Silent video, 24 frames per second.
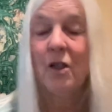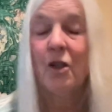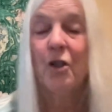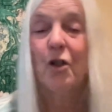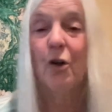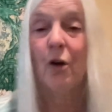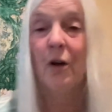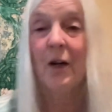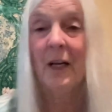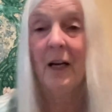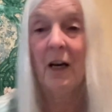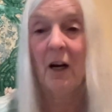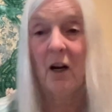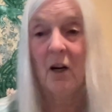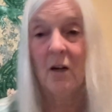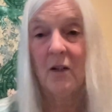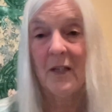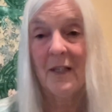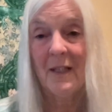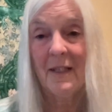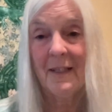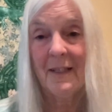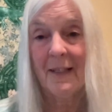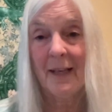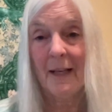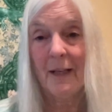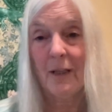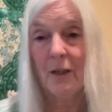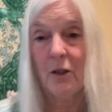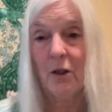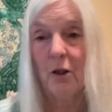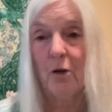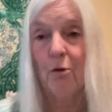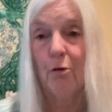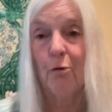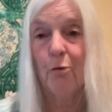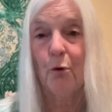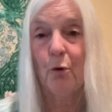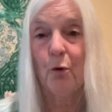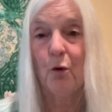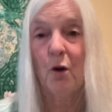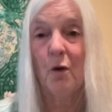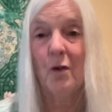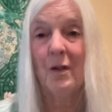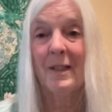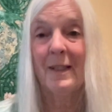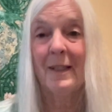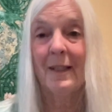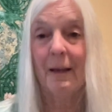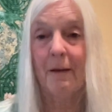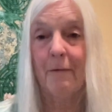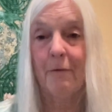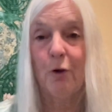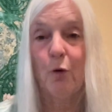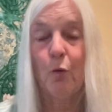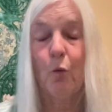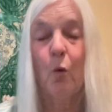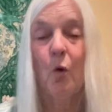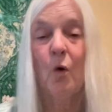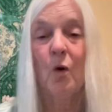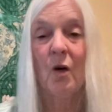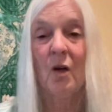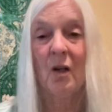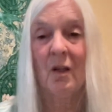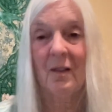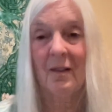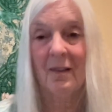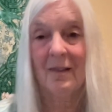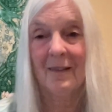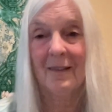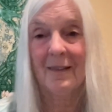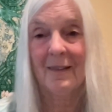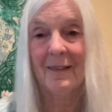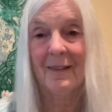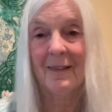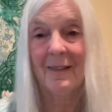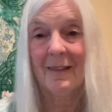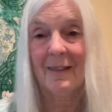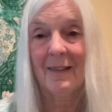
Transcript: during our descent through those 7 worlds.